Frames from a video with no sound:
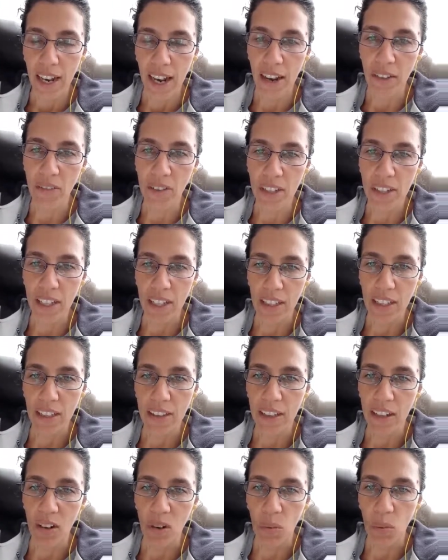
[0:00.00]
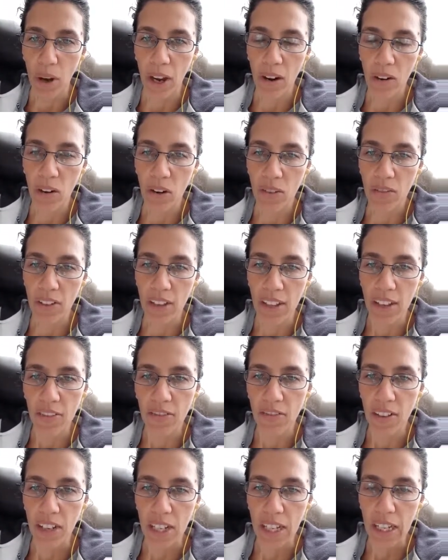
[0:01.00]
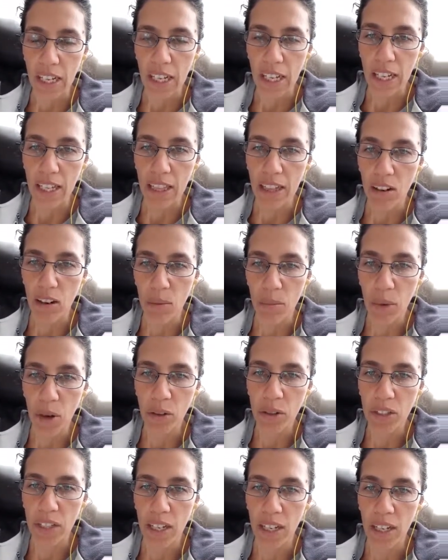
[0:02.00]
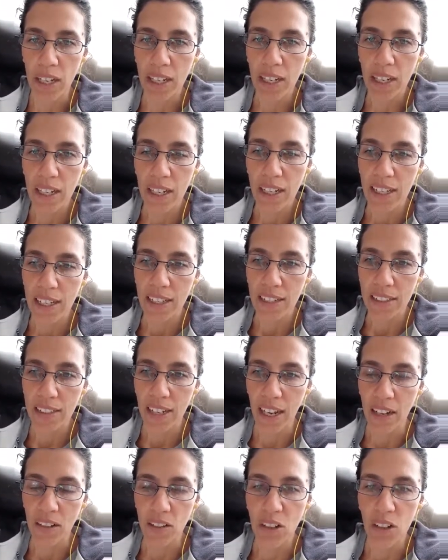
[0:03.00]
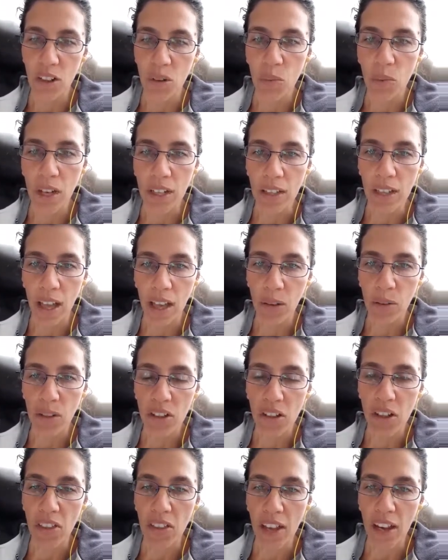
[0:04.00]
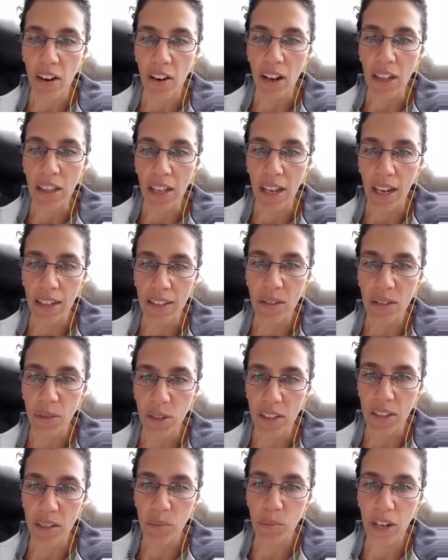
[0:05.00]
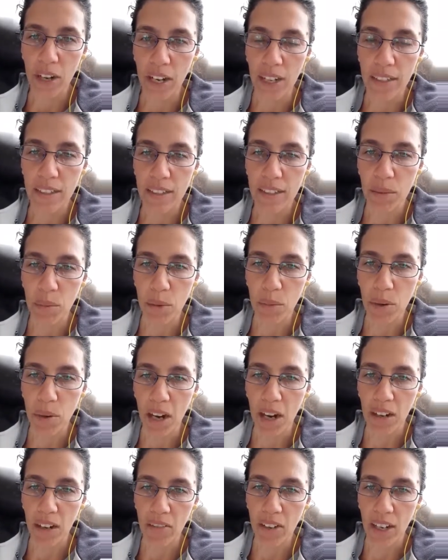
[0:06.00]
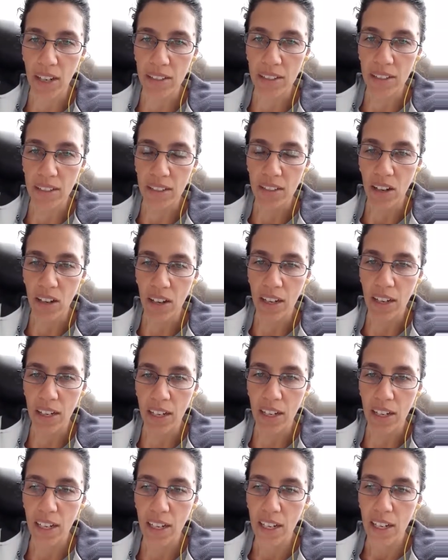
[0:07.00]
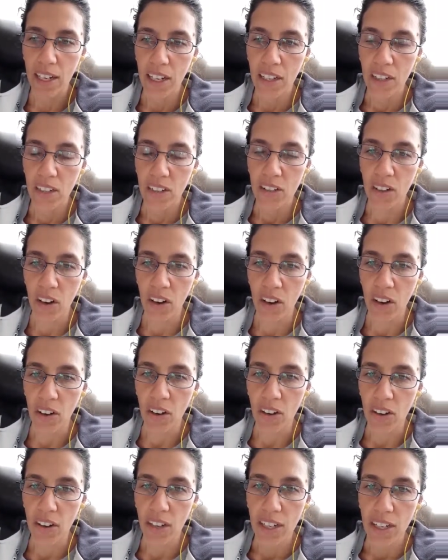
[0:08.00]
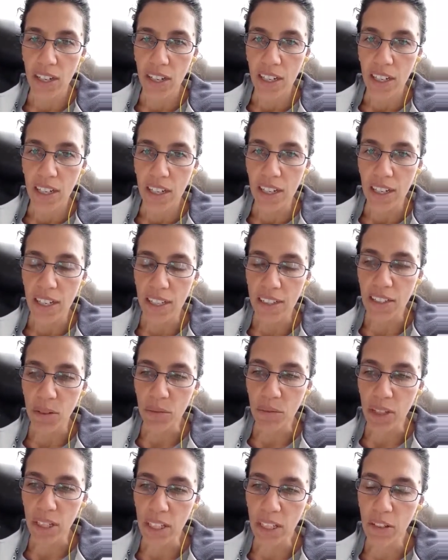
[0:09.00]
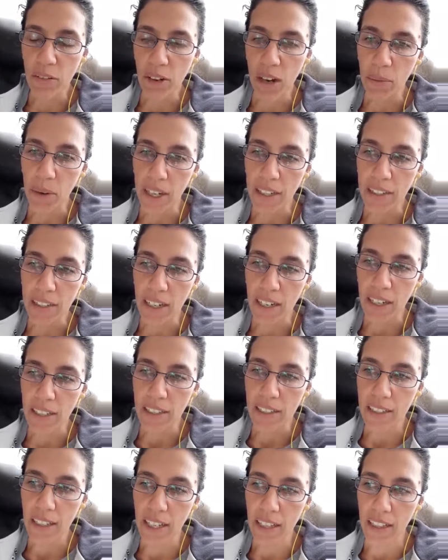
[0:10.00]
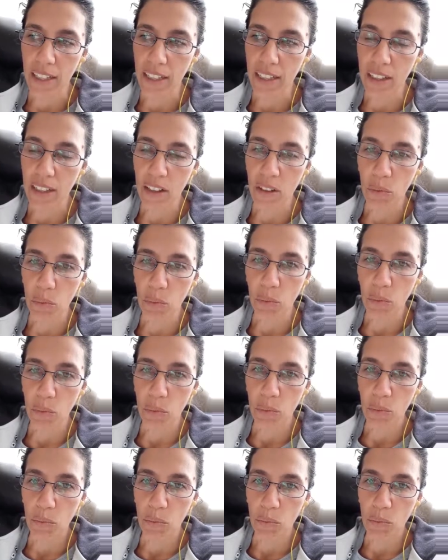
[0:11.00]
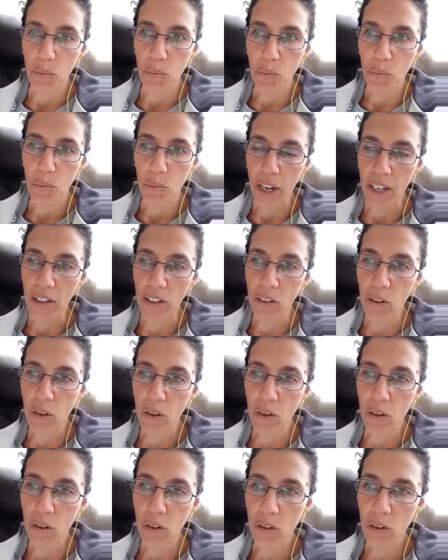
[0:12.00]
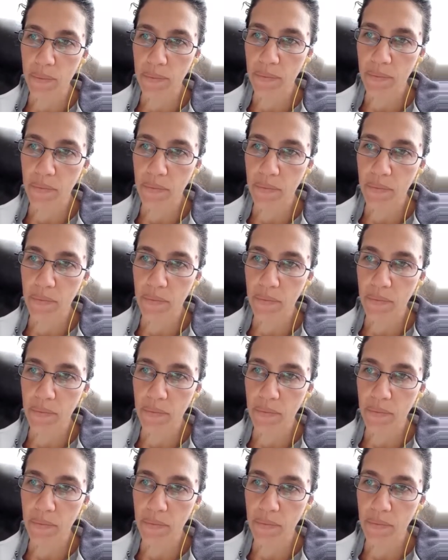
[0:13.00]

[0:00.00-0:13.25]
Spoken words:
everything that they're aware of and they're feeling and they're emoting down to the one language that they're allowed to express to be part of our society. So it's a really great way to understand that when you're